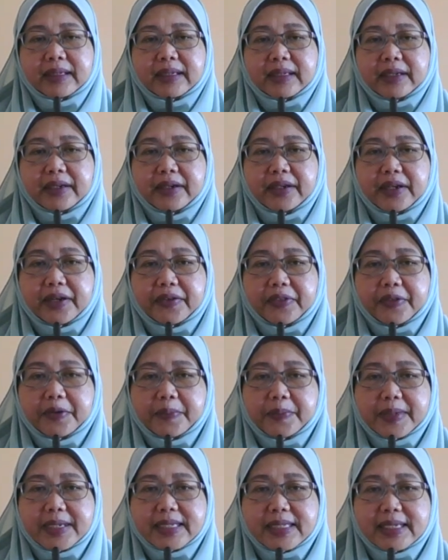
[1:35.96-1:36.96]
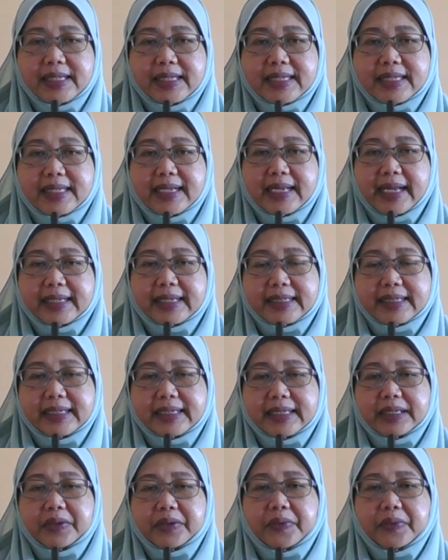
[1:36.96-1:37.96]
The other person
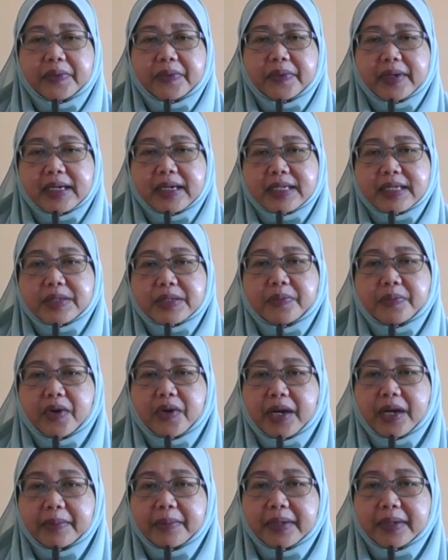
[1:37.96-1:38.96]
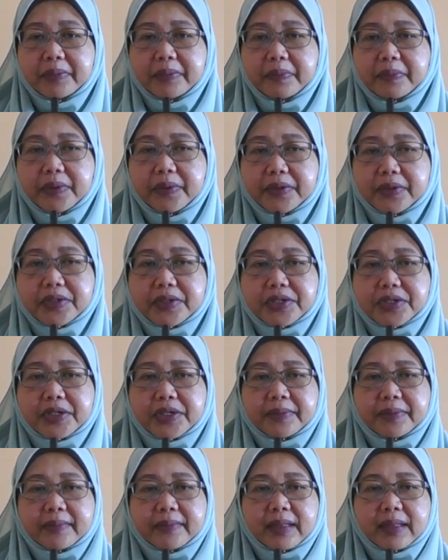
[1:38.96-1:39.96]
selected was Muhammad Bukhsh.
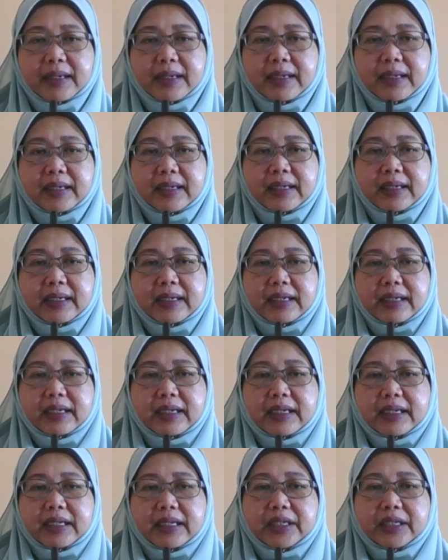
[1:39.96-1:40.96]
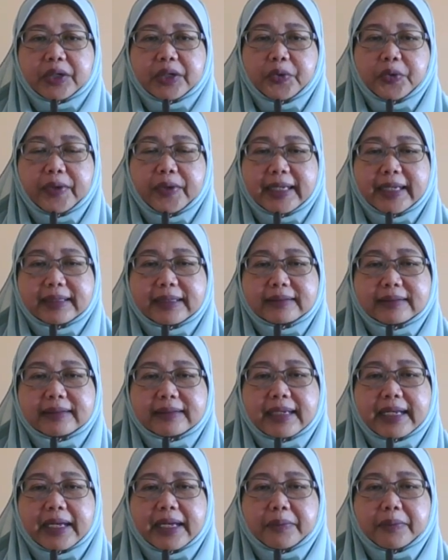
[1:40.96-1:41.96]
The Queen,
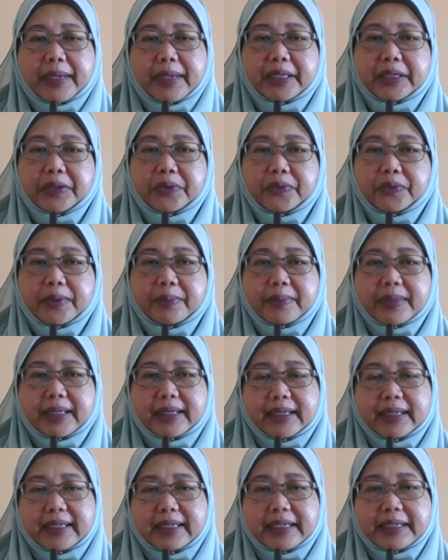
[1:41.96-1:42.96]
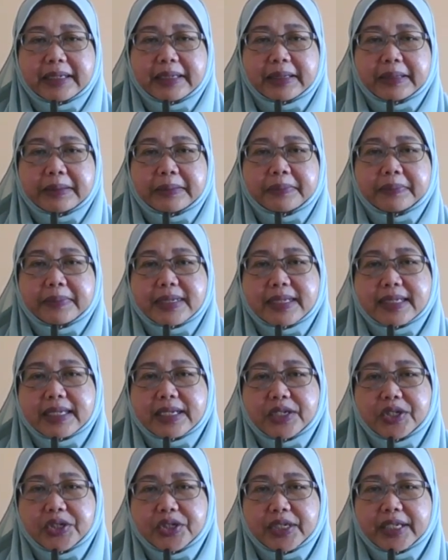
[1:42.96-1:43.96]
like many women in her
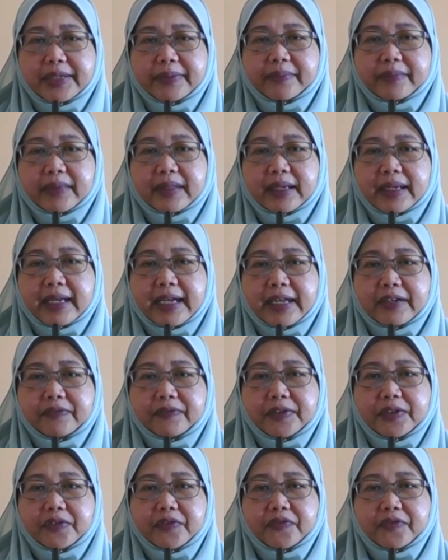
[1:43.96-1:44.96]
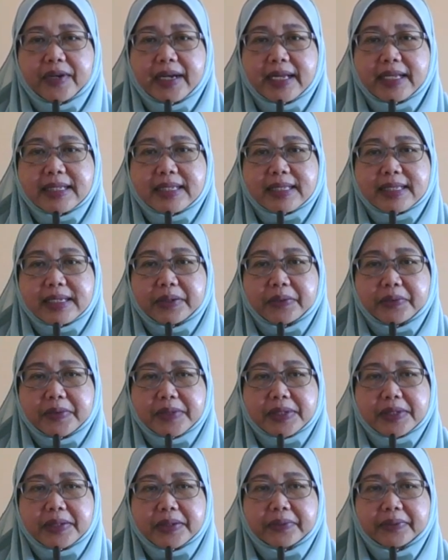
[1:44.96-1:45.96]
position, had few friends and
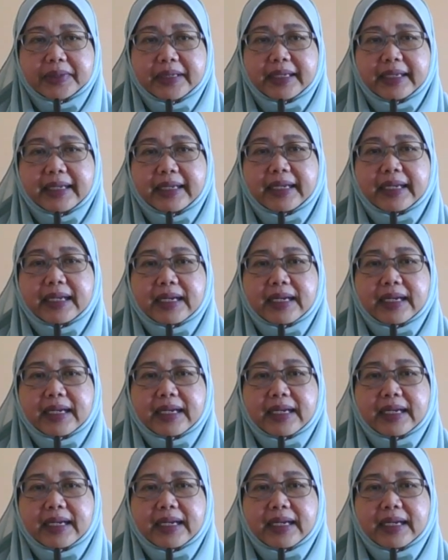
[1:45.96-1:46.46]
was lonely,